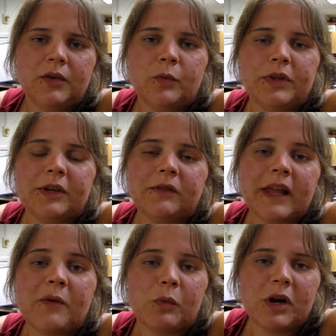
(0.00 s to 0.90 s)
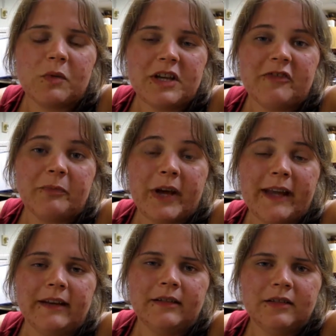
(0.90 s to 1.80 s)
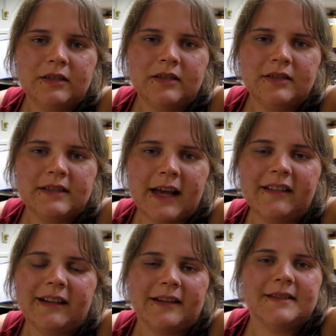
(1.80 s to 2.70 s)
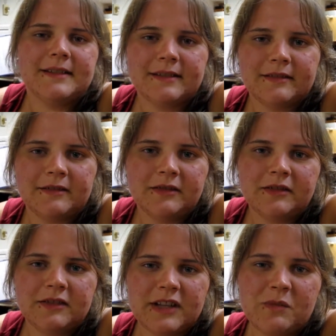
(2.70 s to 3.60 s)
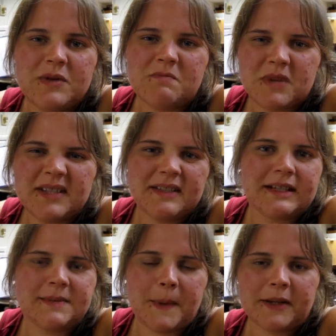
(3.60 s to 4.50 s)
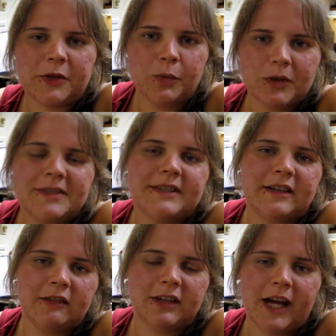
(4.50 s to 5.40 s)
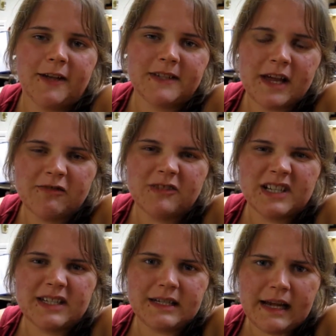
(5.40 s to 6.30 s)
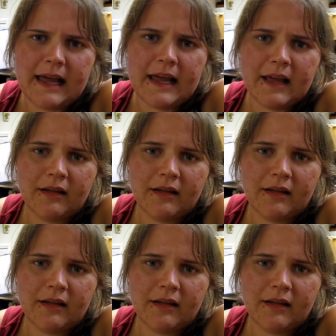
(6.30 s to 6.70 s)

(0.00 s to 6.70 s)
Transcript: We don't let where we have been tell us that we must expect the worst in our lives every day.